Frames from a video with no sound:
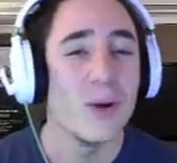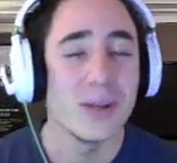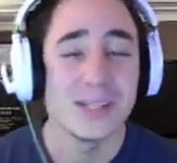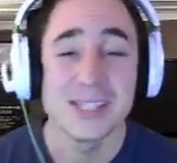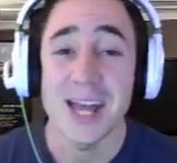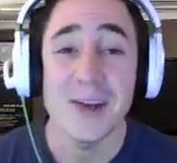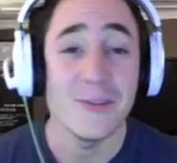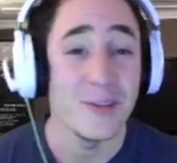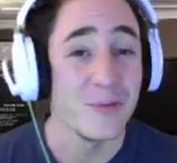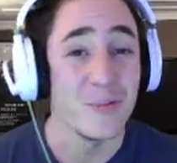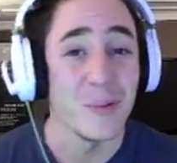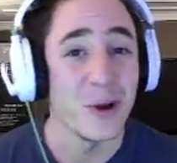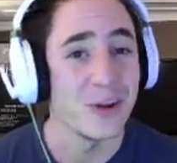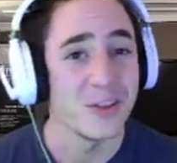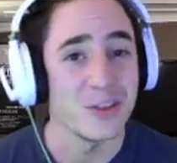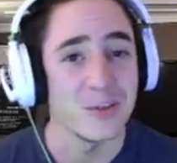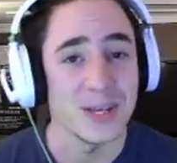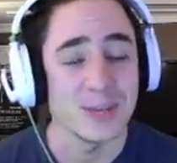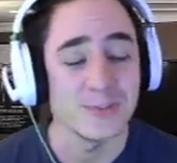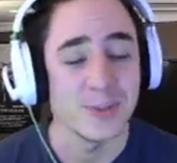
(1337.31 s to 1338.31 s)
definitely one of
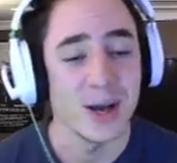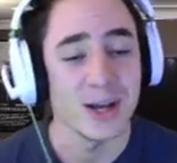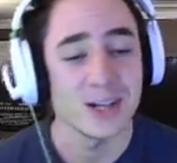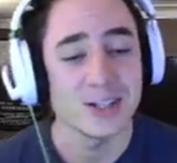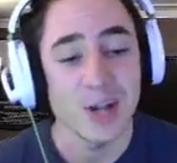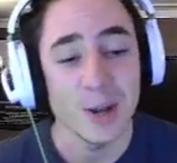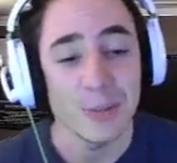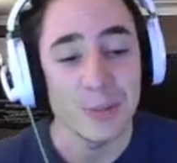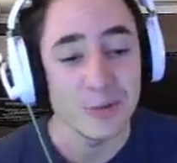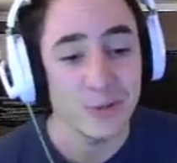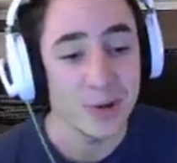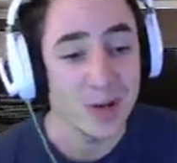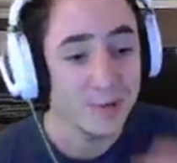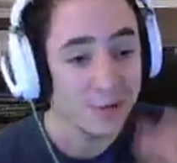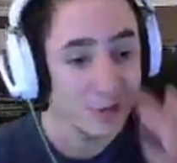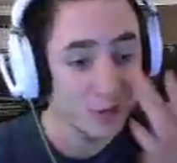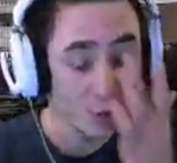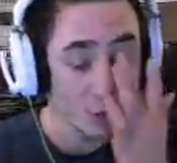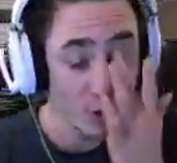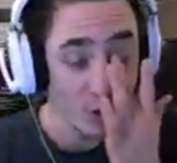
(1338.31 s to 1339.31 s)
the best perks. Top 3 for
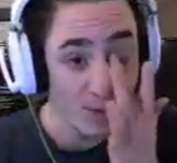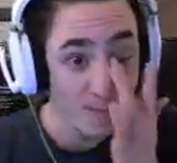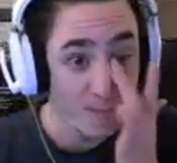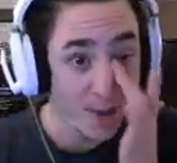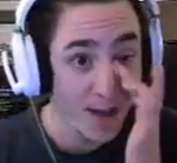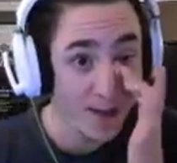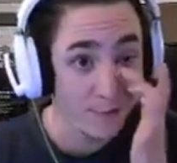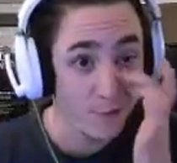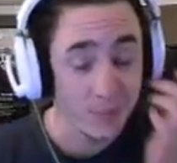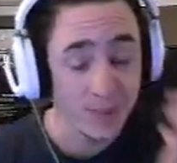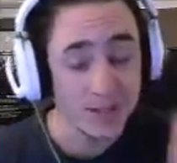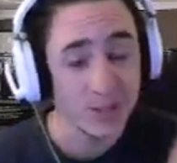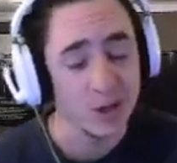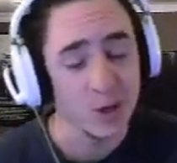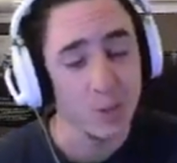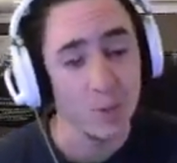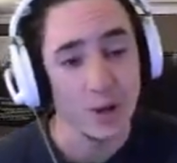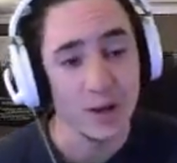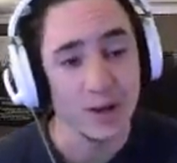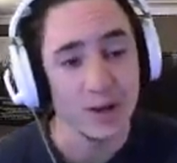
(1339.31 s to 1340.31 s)
sure. It might even be
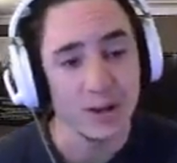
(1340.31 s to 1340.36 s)
top 1.